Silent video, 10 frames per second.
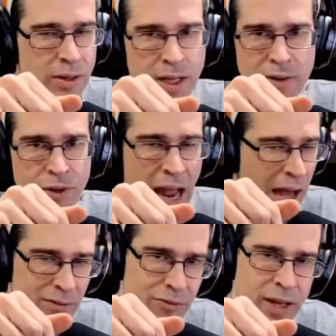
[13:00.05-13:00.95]
They never
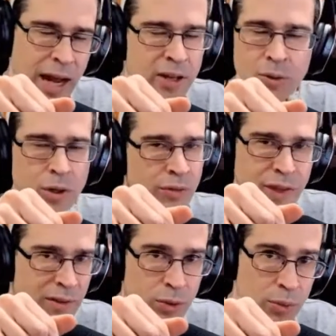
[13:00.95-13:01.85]
have, and I don't know if
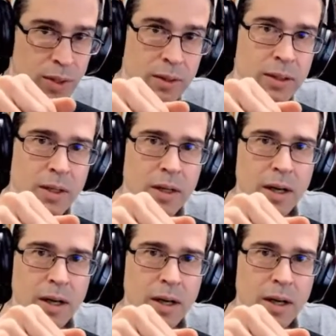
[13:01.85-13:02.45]
they ever will.